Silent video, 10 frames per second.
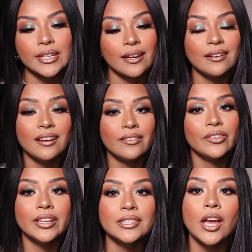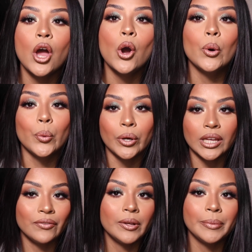none of this would
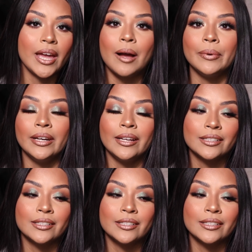even be happening.